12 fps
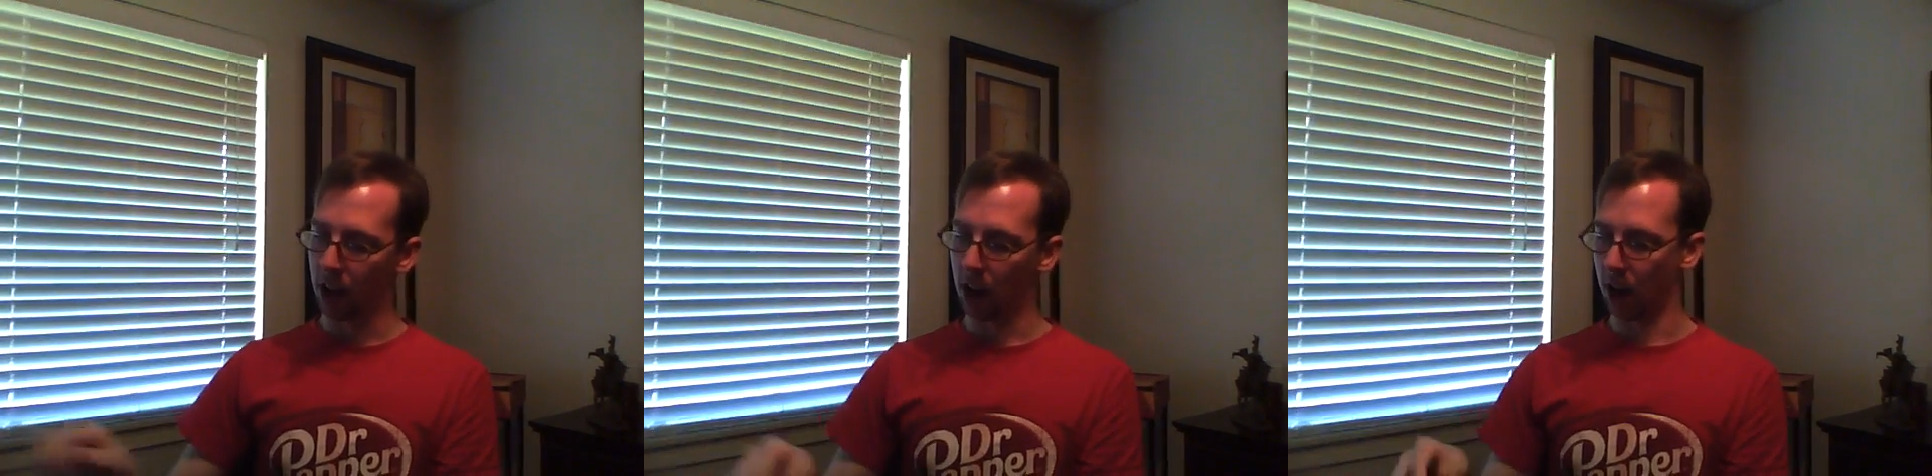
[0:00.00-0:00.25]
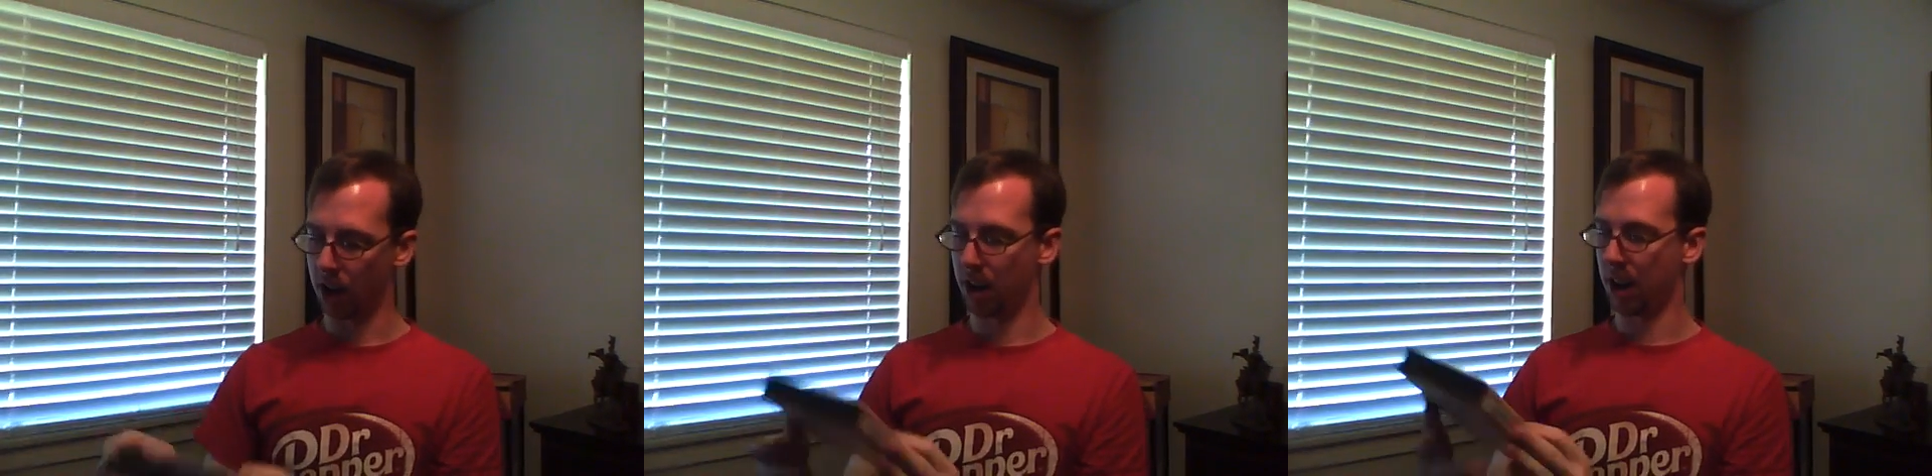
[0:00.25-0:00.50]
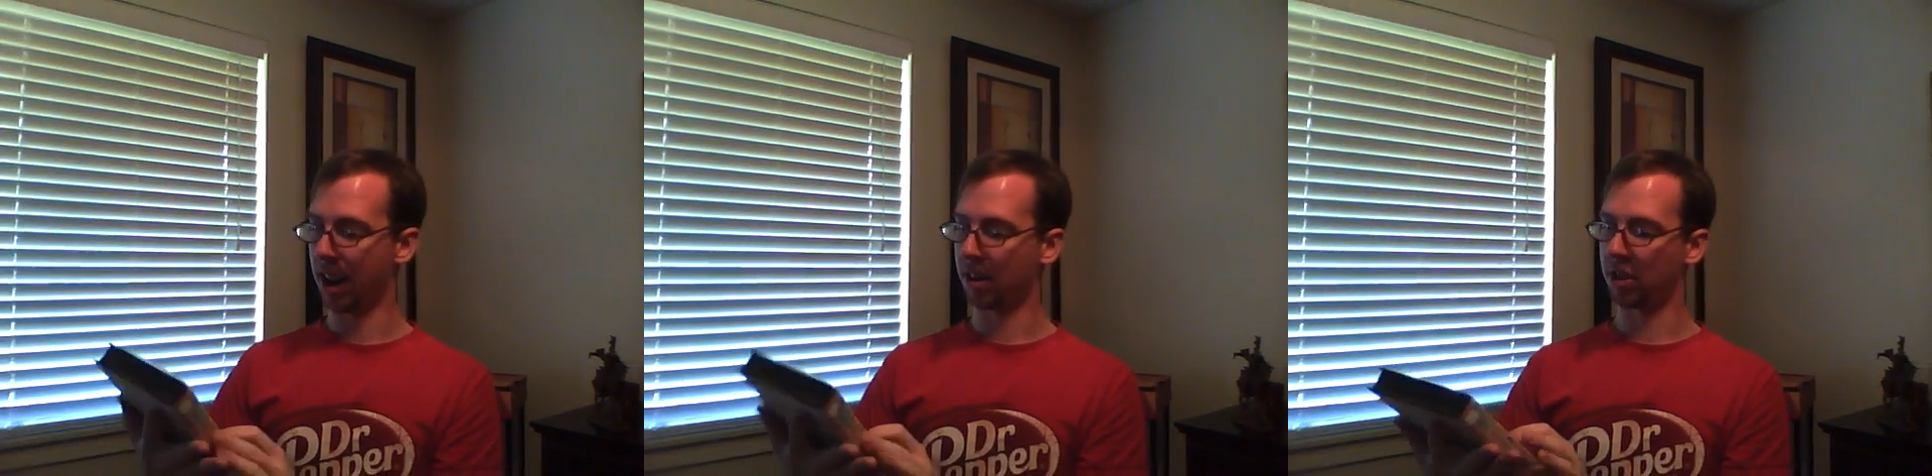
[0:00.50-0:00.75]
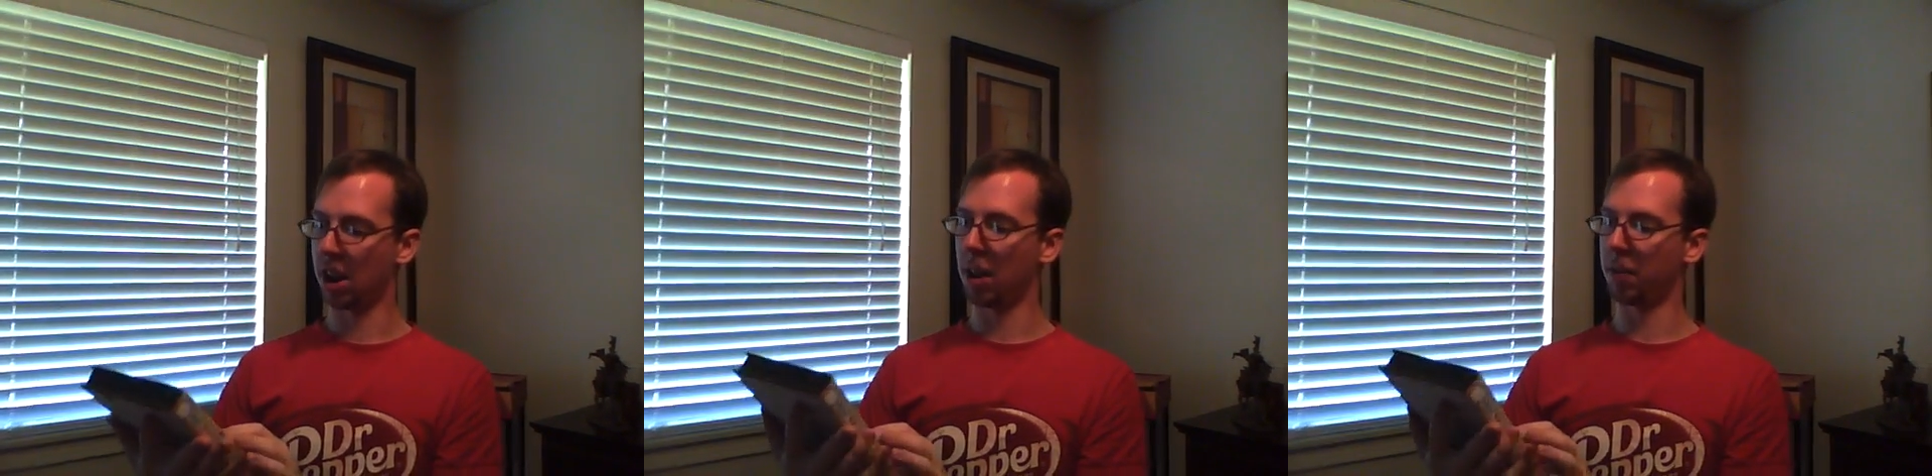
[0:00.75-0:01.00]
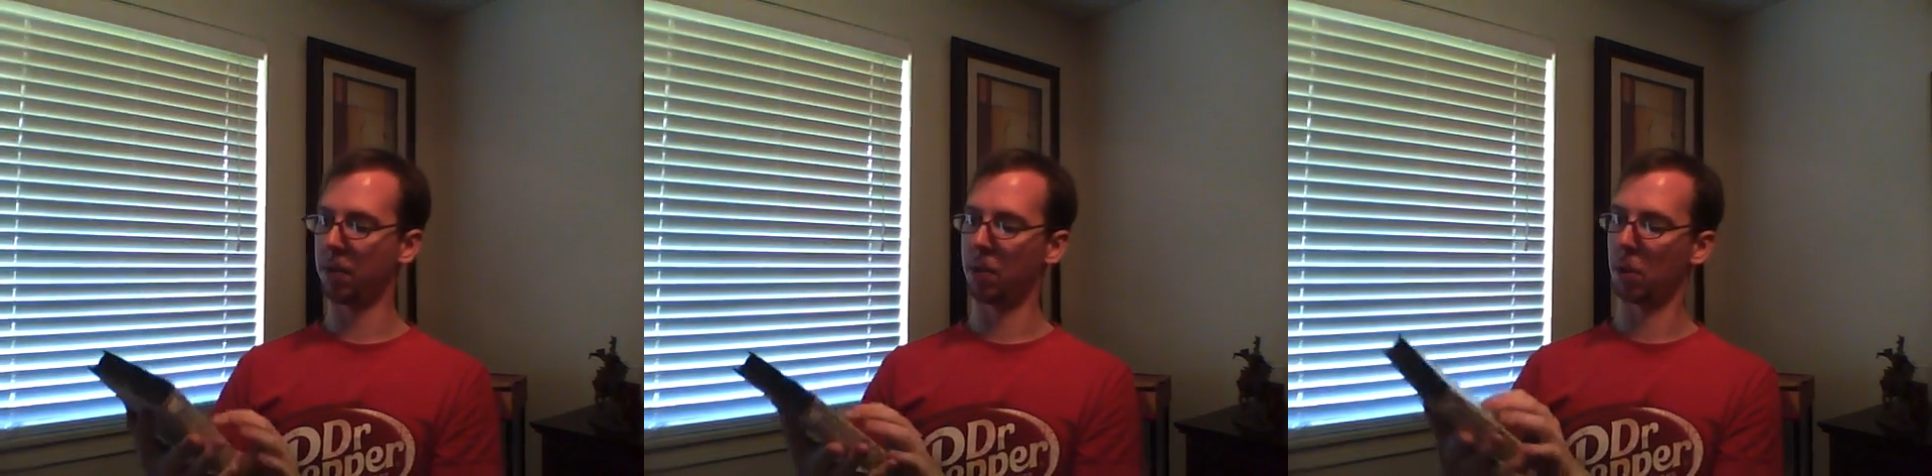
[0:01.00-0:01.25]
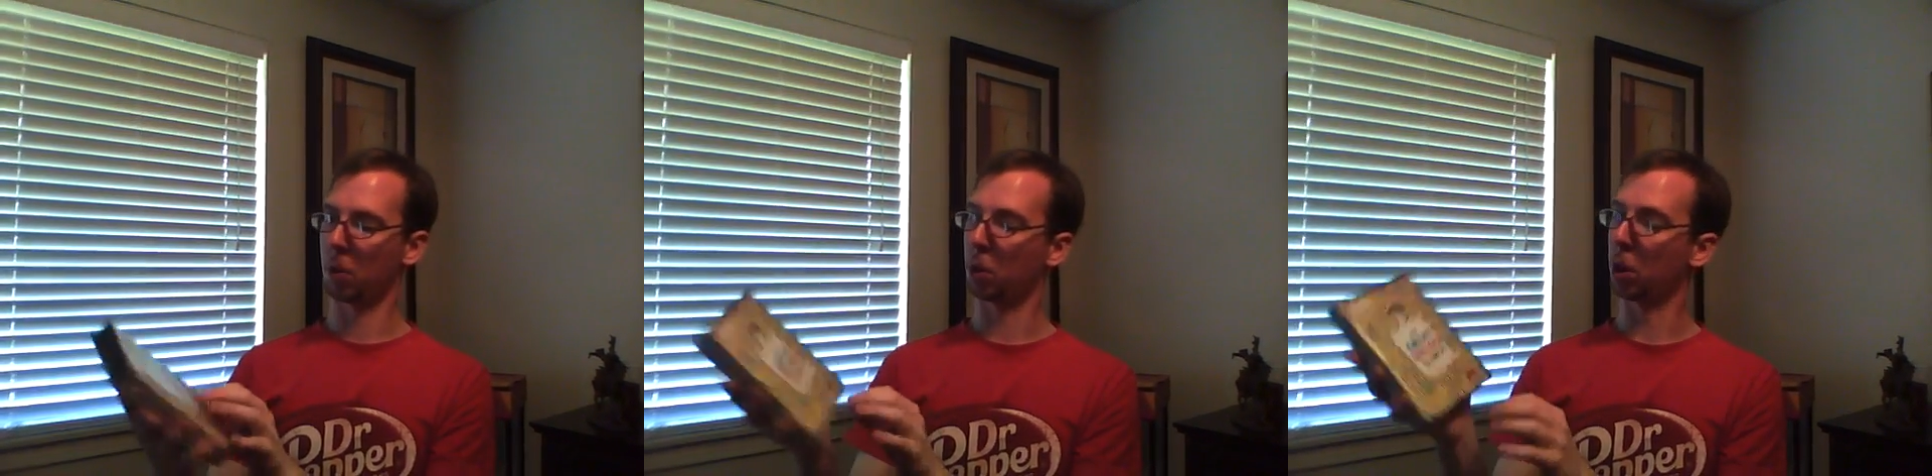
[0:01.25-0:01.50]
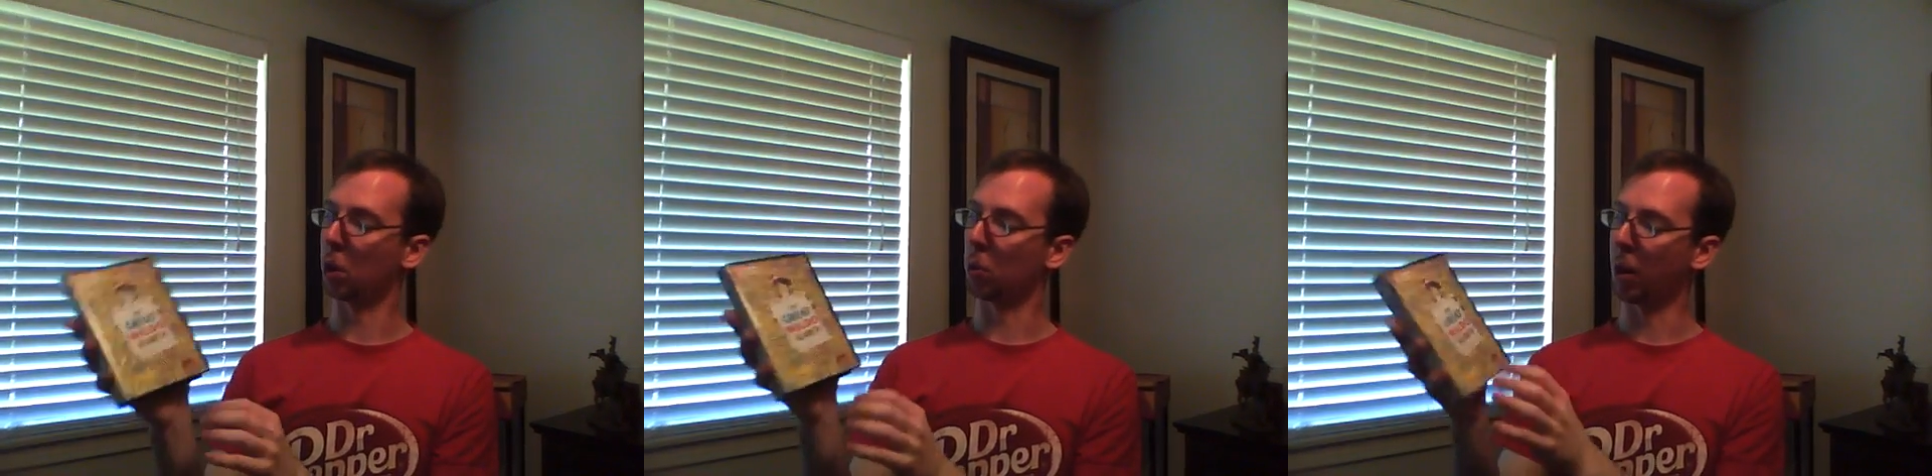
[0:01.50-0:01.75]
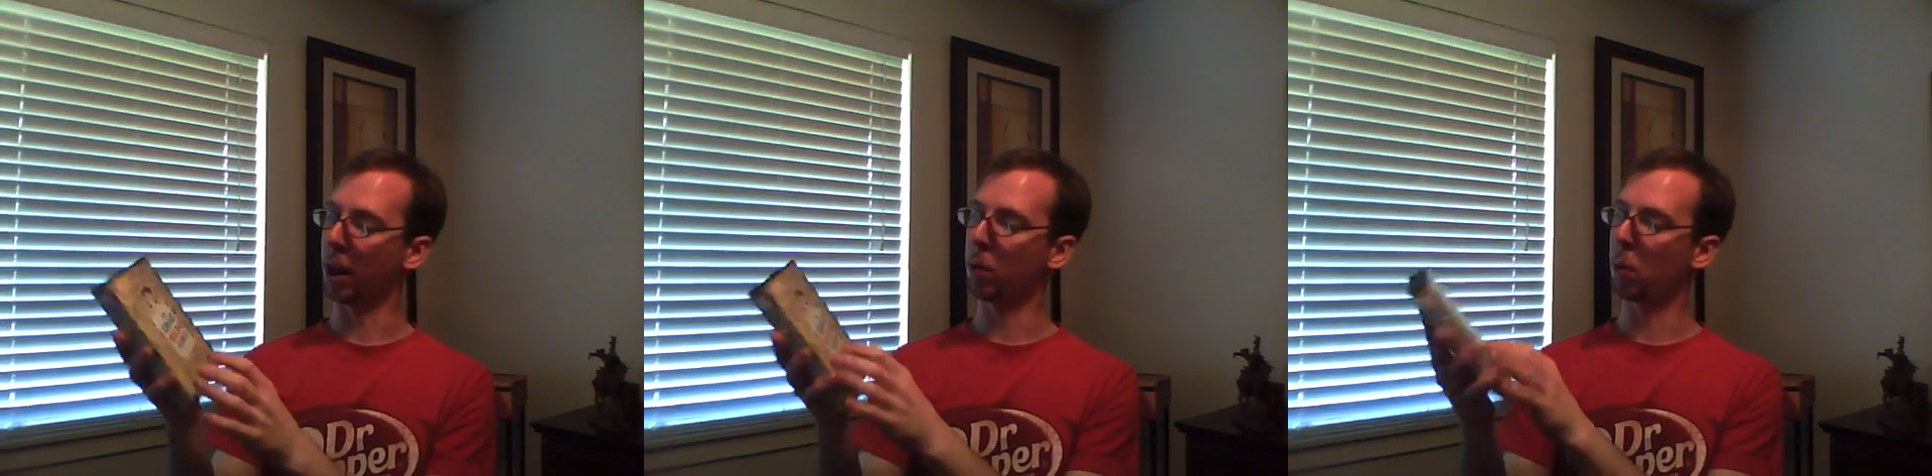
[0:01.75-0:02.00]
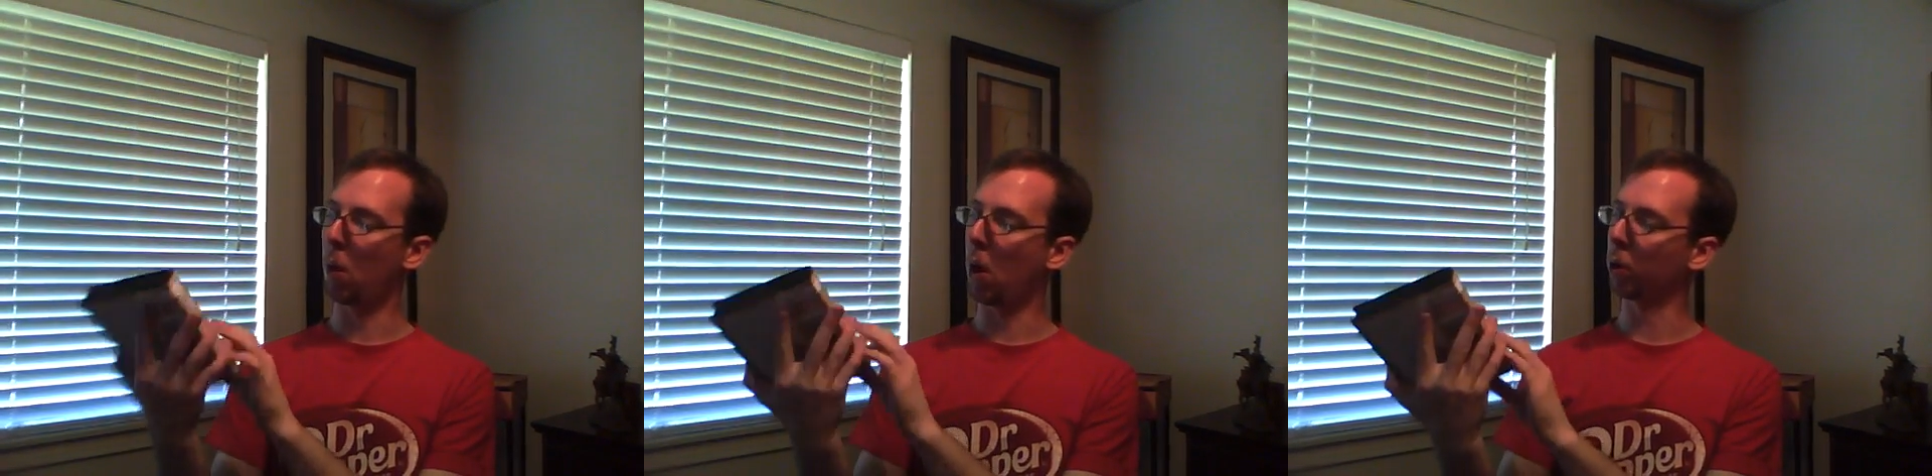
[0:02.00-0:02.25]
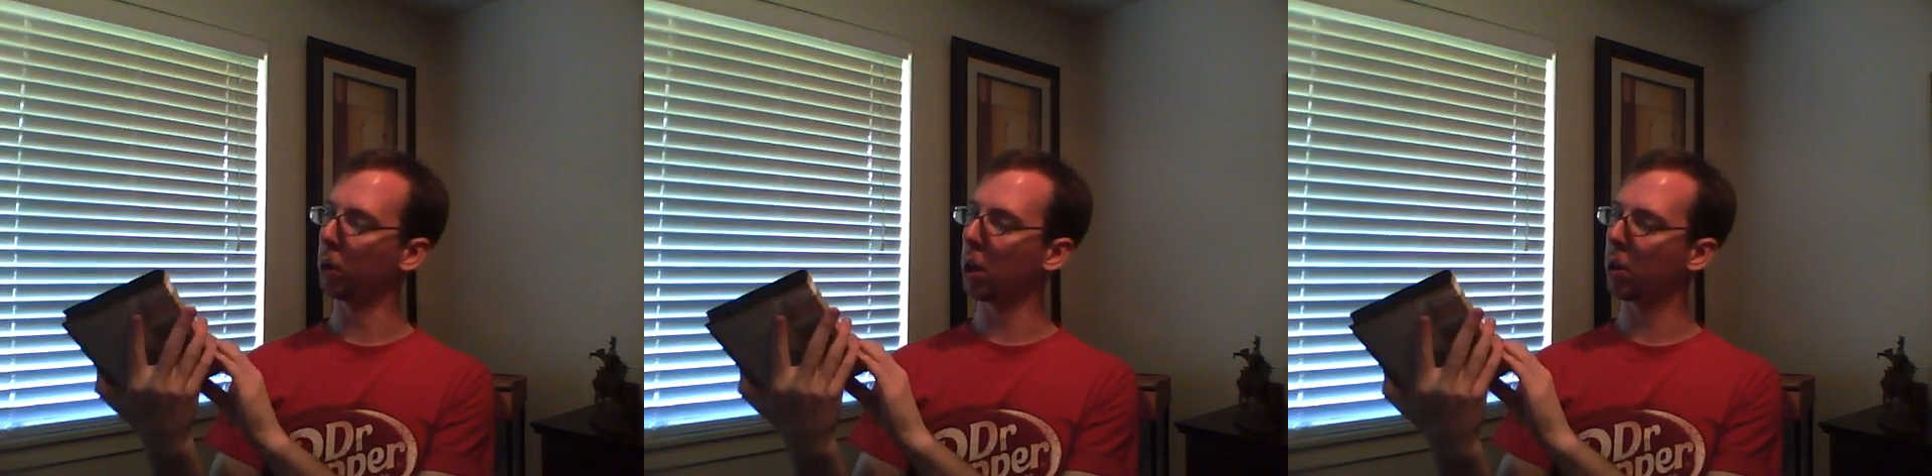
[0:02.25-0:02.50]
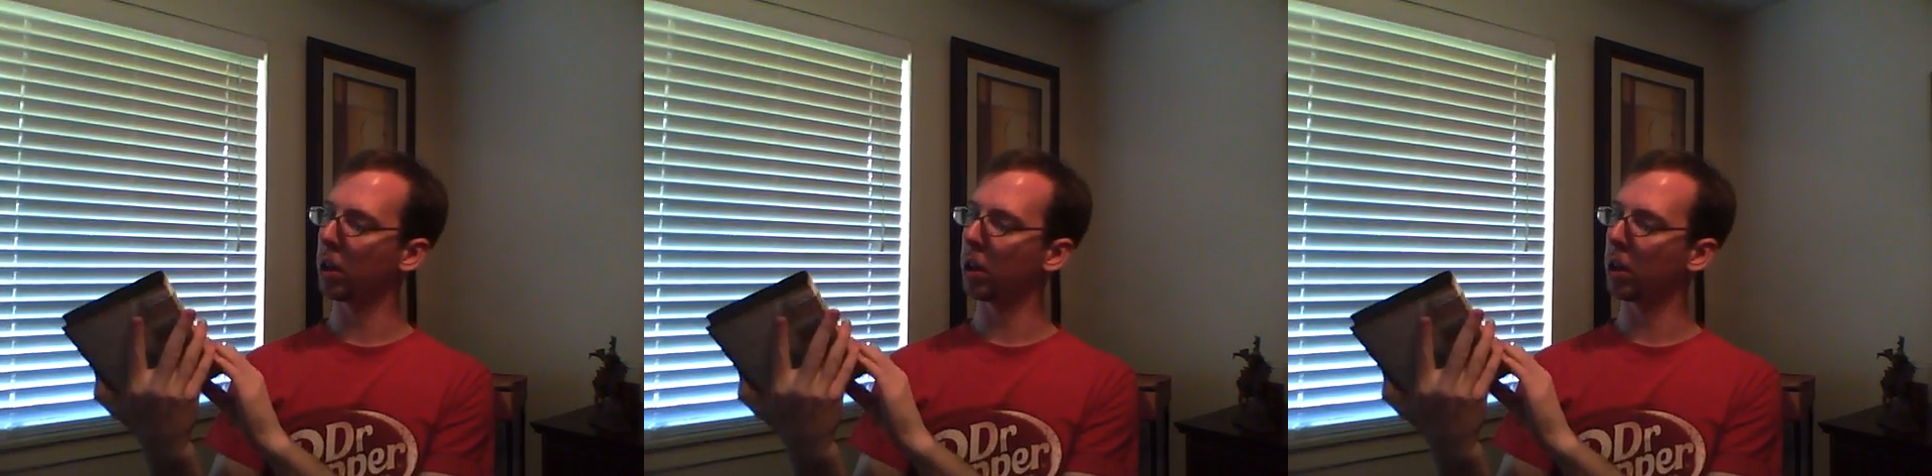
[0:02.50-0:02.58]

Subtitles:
Next up, The Great Waldo.